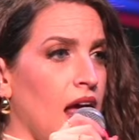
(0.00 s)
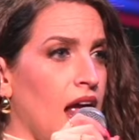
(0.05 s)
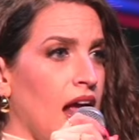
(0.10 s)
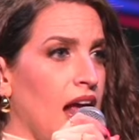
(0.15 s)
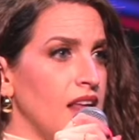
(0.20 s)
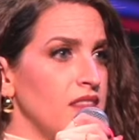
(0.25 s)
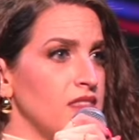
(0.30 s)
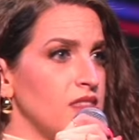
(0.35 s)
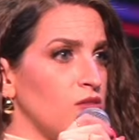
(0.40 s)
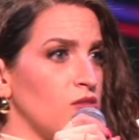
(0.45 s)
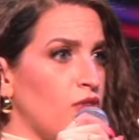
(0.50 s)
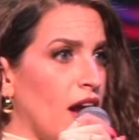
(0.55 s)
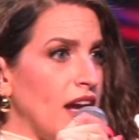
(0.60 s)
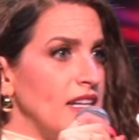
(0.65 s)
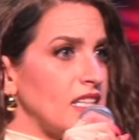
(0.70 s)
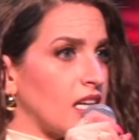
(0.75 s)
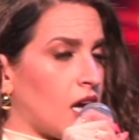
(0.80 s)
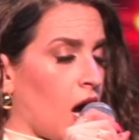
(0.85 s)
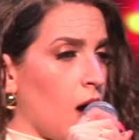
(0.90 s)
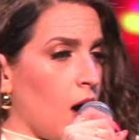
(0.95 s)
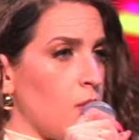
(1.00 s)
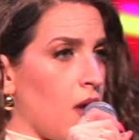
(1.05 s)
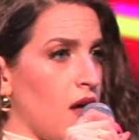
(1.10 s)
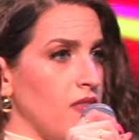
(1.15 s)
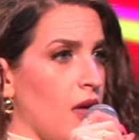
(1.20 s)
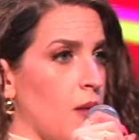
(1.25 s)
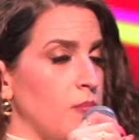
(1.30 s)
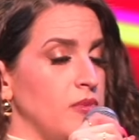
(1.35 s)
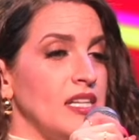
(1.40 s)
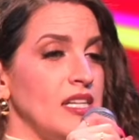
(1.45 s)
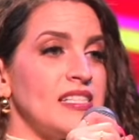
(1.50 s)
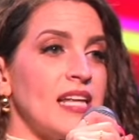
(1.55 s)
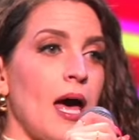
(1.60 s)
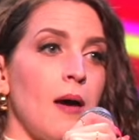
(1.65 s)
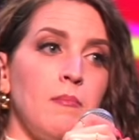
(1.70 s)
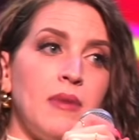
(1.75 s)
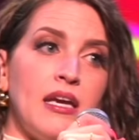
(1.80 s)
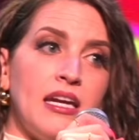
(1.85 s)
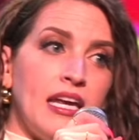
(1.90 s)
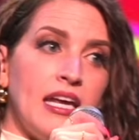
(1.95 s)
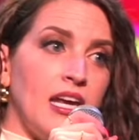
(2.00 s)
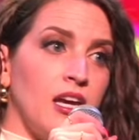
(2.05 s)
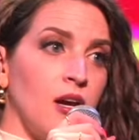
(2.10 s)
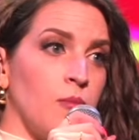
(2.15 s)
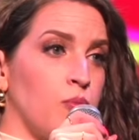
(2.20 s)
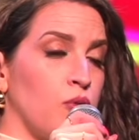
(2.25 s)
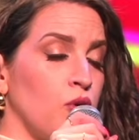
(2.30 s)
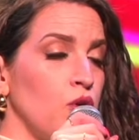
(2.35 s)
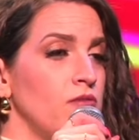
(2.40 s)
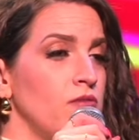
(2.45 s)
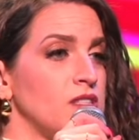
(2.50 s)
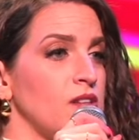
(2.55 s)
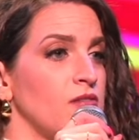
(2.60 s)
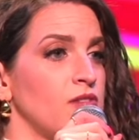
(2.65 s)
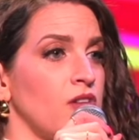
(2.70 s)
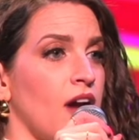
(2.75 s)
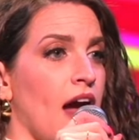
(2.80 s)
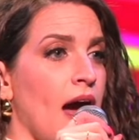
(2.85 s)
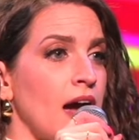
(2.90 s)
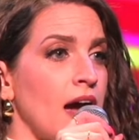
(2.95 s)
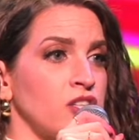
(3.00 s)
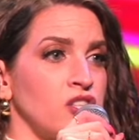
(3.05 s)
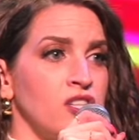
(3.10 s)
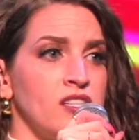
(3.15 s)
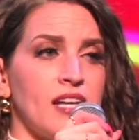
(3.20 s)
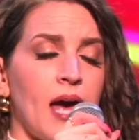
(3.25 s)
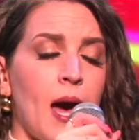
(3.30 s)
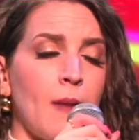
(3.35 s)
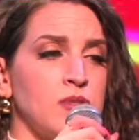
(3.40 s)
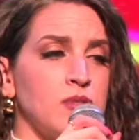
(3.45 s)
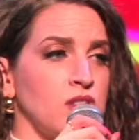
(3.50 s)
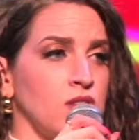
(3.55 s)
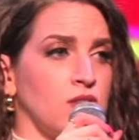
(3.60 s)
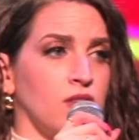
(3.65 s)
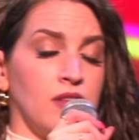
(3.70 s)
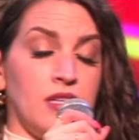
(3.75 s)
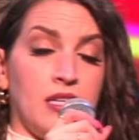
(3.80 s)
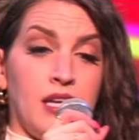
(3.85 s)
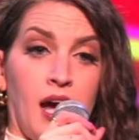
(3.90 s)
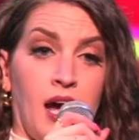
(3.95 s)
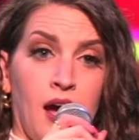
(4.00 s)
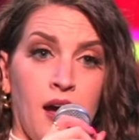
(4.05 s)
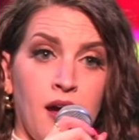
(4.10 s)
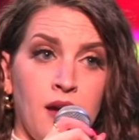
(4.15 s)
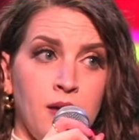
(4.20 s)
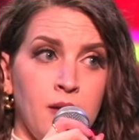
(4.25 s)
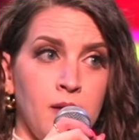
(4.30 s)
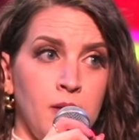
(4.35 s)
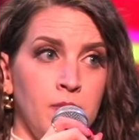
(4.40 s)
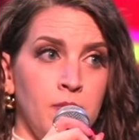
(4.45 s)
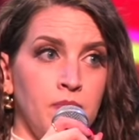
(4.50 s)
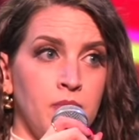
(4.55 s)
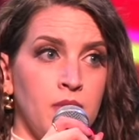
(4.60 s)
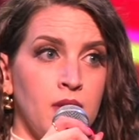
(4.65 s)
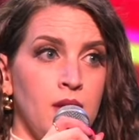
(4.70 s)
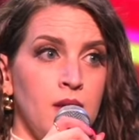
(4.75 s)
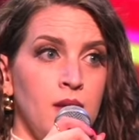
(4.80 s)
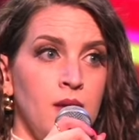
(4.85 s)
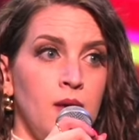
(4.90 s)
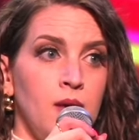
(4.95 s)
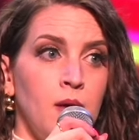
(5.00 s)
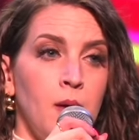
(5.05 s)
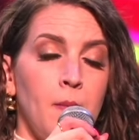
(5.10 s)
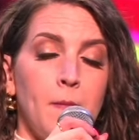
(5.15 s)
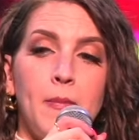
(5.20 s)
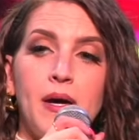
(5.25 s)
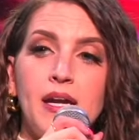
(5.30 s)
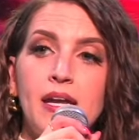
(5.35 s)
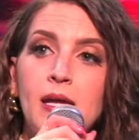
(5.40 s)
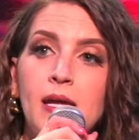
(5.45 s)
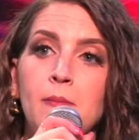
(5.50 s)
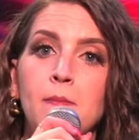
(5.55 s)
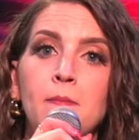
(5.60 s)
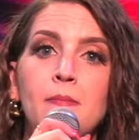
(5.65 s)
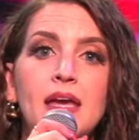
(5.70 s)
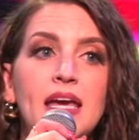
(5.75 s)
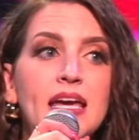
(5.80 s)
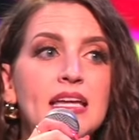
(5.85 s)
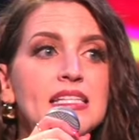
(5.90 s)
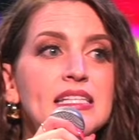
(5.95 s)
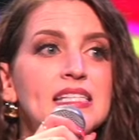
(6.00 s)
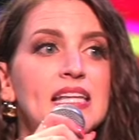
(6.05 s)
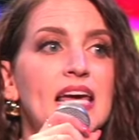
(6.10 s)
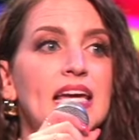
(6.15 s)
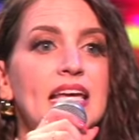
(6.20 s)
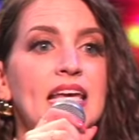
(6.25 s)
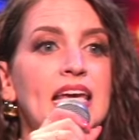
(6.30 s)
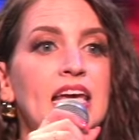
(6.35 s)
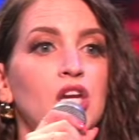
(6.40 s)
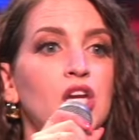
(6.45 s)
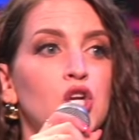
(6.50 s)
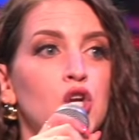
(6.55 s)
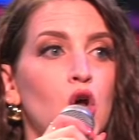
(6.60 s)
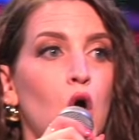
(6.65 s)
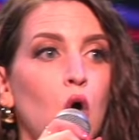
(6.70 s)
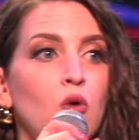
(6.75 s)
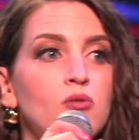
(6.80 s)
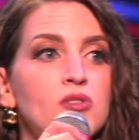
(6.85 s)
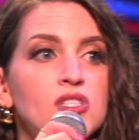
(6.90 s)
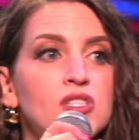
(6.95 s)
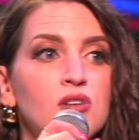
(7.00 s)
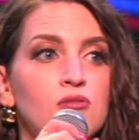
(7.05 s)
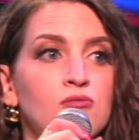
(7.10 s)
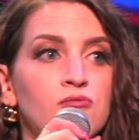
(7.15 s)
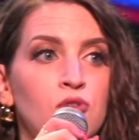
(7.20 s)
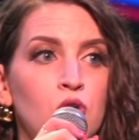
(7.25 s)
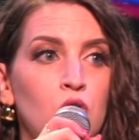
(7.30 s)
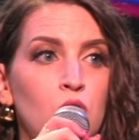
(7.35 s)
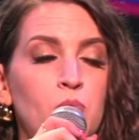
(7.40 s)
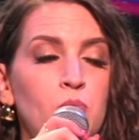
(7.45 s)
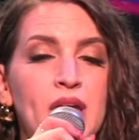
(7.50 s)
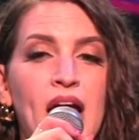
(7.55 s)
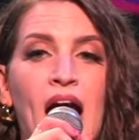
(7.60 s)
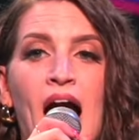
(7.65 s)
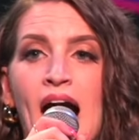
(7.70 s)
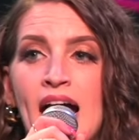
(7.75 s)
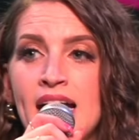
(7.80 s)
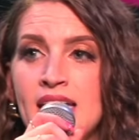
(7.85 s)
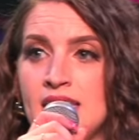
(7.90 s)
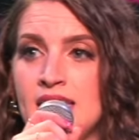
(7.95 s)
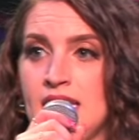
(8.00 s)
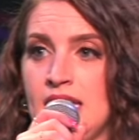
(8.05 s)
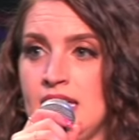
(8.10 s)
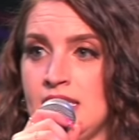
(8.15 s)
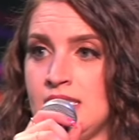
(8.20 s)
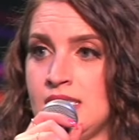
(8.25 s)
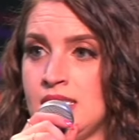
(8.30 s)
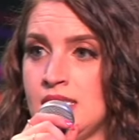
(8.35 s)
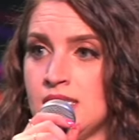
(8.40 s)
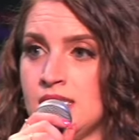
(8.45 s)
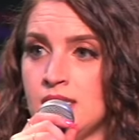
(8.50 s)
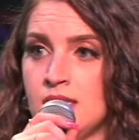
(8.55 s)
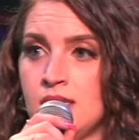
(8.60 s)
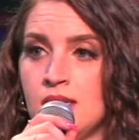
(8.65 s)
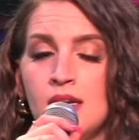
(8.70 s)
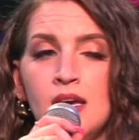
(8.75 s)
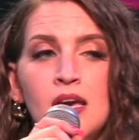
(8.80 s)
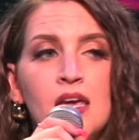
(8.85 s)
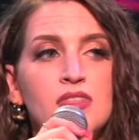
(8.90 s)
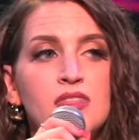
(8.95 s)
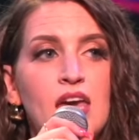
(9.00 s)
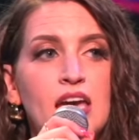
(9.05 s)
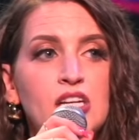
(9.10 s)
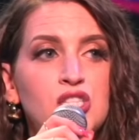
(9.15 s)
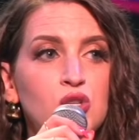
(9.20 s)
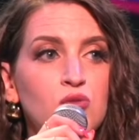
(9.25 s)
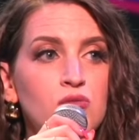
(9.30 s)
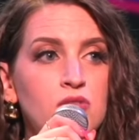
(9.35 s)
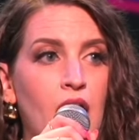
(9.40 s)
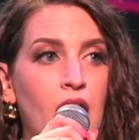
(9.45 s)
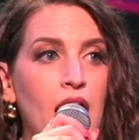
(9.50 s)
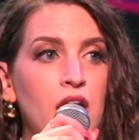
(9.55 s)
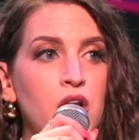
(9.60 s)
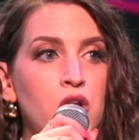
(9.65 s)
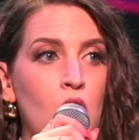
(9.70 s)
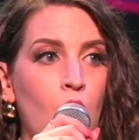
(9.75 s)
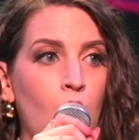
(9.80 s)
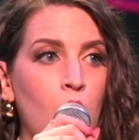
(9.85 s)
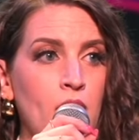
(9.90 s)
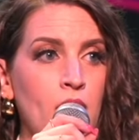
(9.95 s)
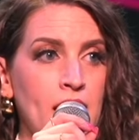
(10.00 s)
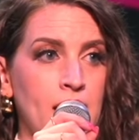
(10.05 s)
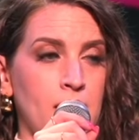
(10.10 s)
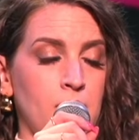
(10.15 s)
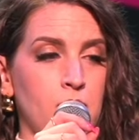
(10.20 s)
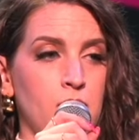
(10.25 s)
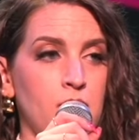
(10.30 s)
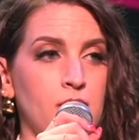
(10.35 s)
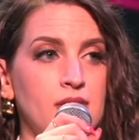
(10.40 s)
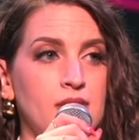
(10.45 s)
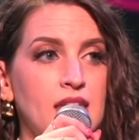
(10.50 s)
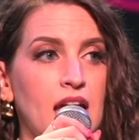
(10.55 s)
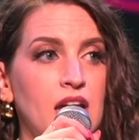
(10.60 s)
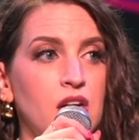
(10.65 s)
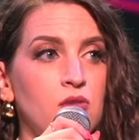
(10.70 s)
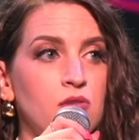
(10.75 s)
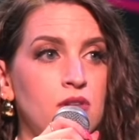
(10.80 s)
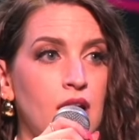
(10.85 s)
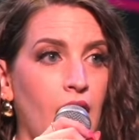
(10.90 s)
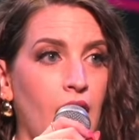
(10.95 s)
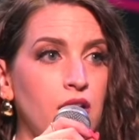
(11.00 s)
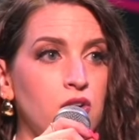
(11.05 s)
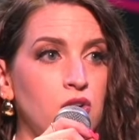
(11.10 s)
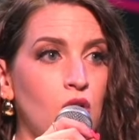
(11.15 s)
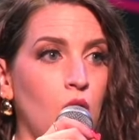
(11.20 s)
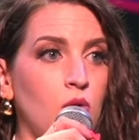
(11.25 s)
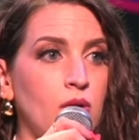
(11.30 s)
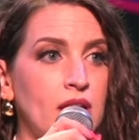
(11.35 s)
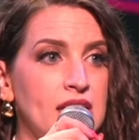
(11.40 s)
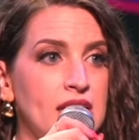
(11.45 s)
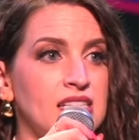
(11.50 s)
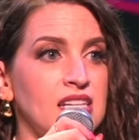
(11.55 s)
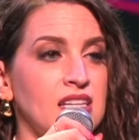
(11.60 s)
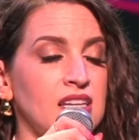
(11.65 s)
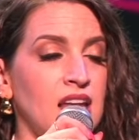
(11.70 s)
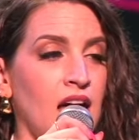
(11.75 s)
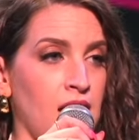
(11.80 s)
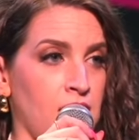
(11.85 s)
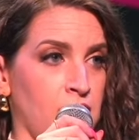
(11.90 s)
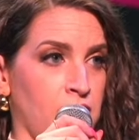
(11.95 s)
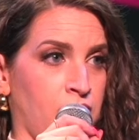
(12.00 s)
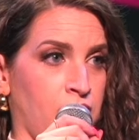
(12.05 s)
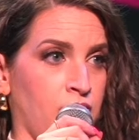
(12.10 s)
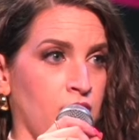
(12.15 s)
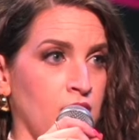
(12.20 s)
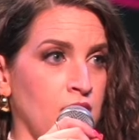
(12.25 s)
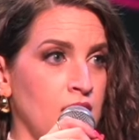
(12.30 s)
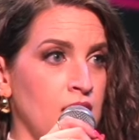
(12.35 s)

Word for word: and the rain to come on them. Does that mean he approves of their actions? Absolutely not. But it means that he knows the root behind this. They do not know him. They do not know his love.